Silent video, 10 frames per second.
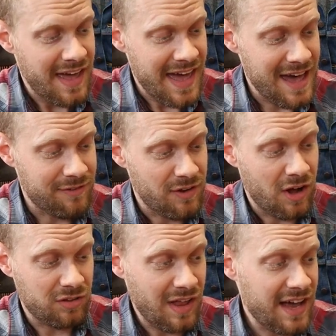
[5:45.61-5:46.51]
have
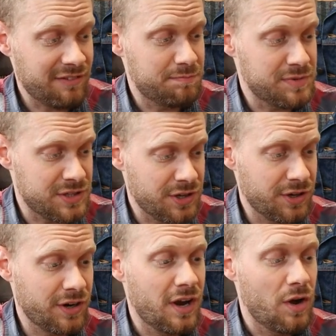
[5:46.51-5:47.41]
a lot of
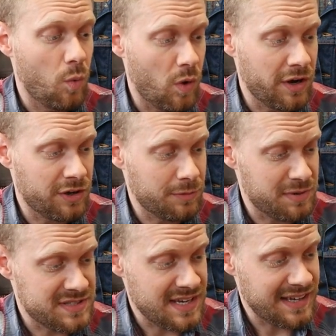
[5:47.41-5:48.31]
pure
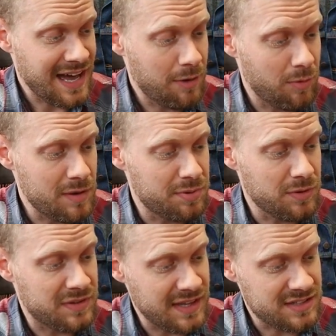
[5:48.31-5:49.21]
100% cowboy
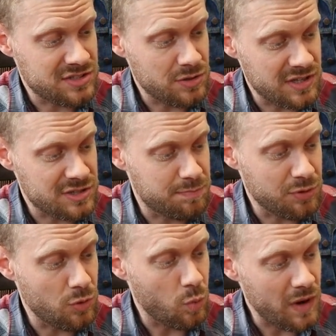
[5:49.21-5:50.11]
boot things to this
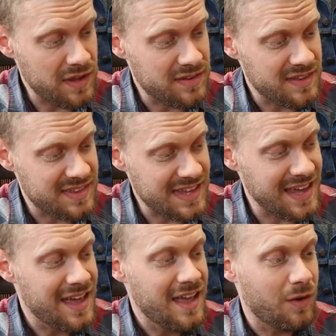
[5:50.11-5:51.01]
boot with the